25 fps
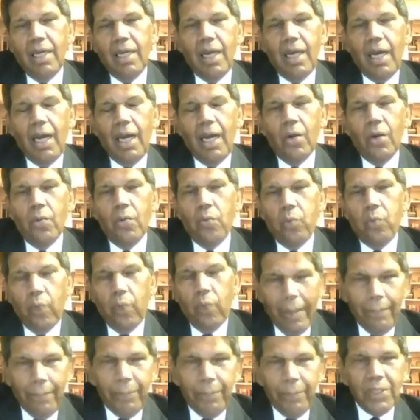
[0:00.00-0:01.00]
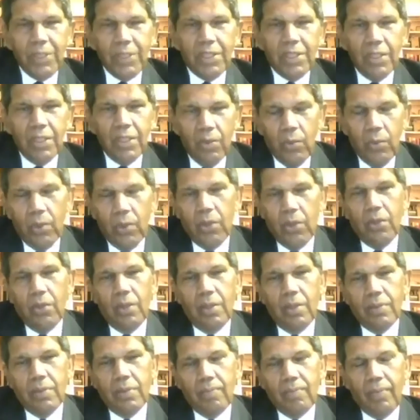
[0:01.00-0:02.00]
are rampant in the
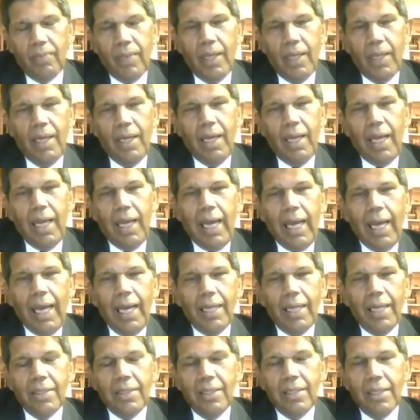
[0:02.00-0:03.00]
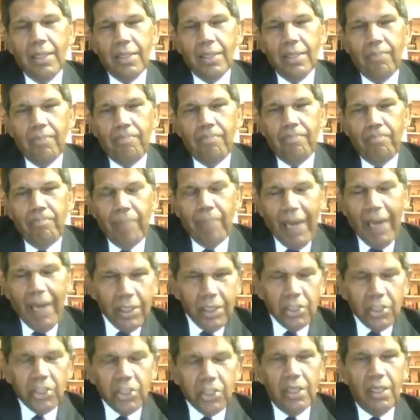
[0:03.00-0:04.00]
world, and the
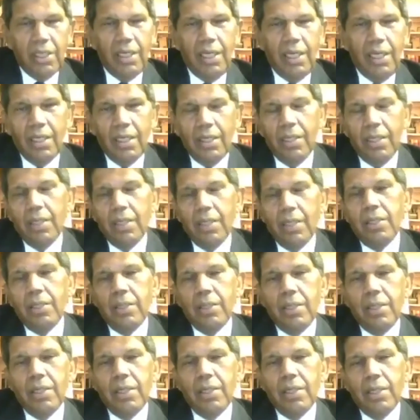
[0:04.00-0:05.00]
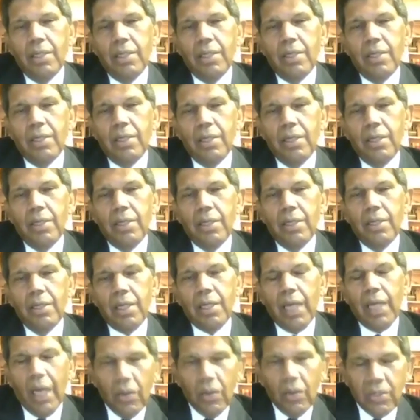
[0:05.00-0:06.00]
mantra in the
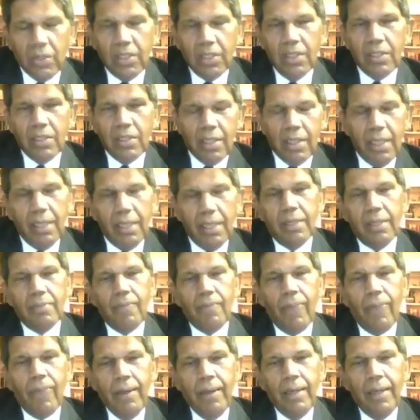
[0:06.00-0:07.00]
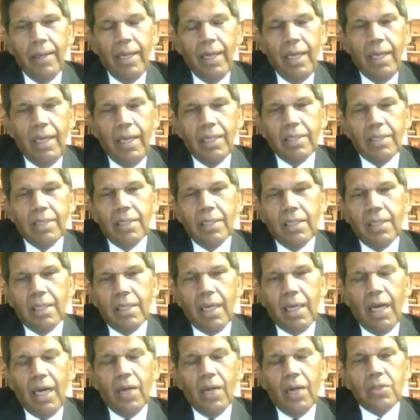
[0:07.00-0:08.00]
Council still is that the
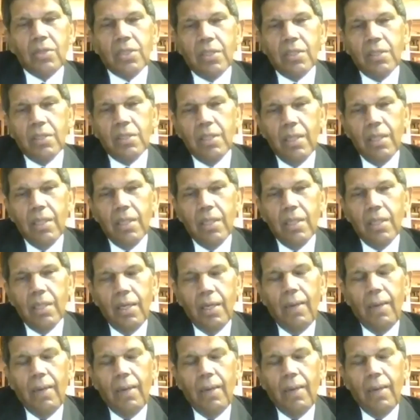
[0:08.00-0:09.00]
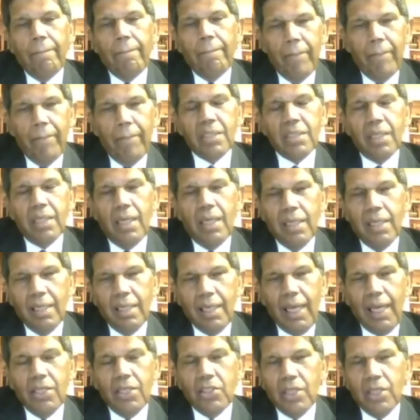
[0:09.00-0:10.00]
Council must
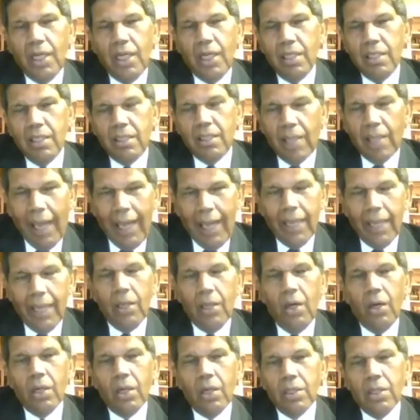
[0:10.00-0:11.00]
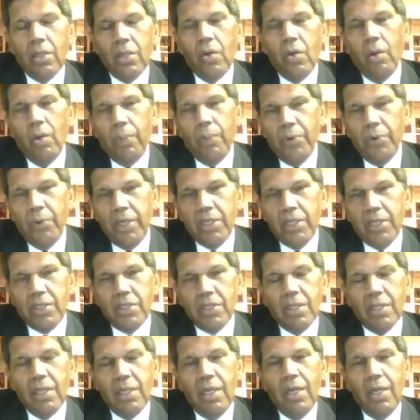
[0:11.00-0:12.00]
engage in dialogue and
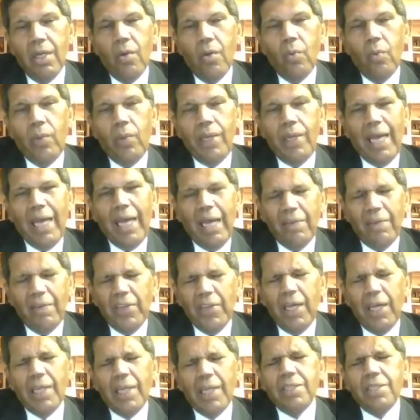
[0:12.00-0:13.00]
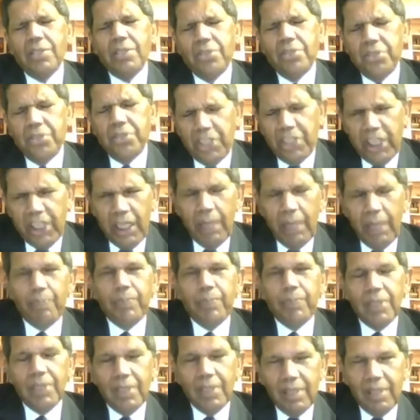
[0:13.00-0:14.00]
cooperation, we have a deep,
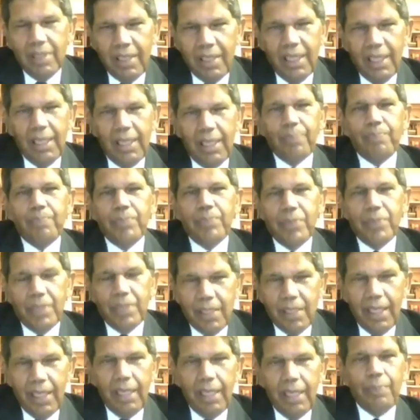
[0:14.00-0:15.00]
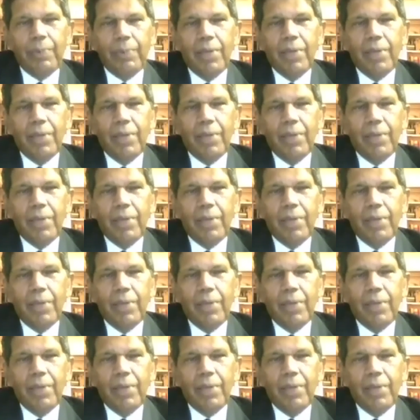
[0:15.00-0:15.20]
deep, deep